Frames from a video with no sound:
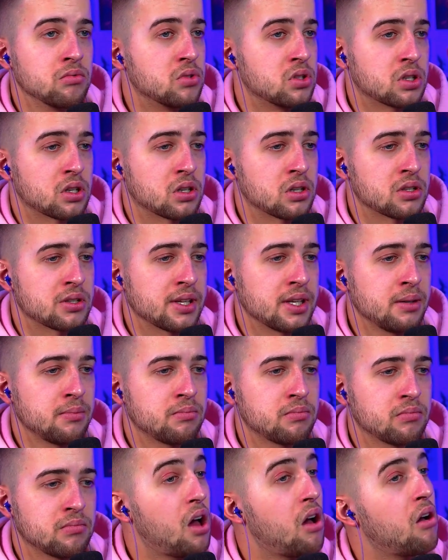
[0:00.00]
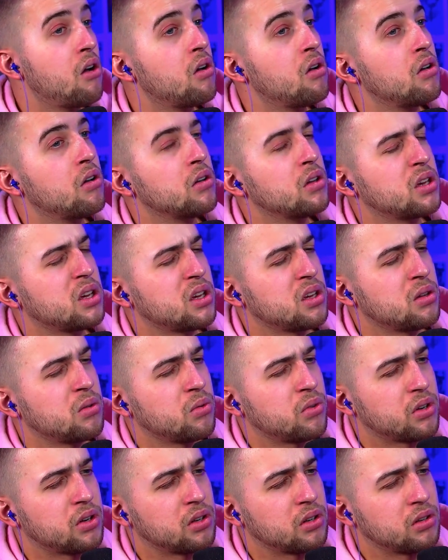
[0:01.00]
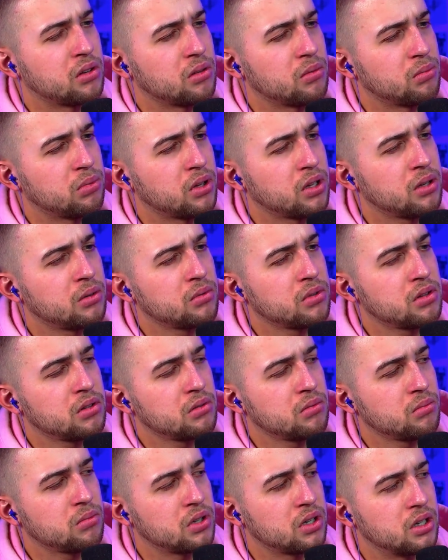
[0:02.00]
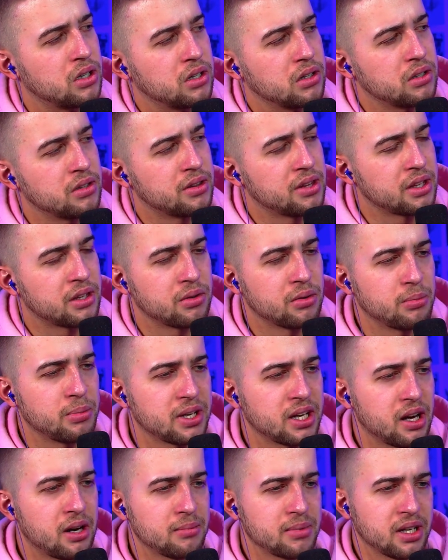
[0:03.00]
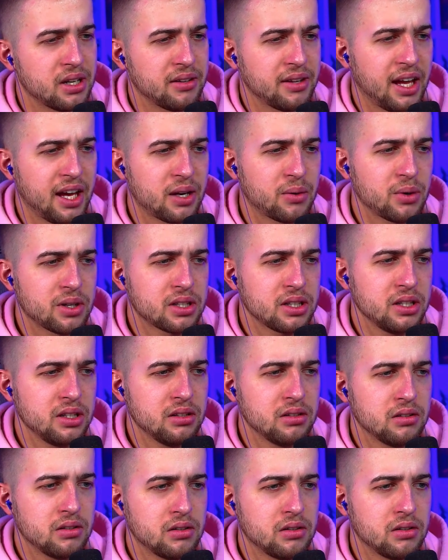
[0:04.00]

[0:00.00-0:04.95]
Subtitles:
Just gonna sleep? You wanna play with him? Wait, you think he'll be calmed down that quickly?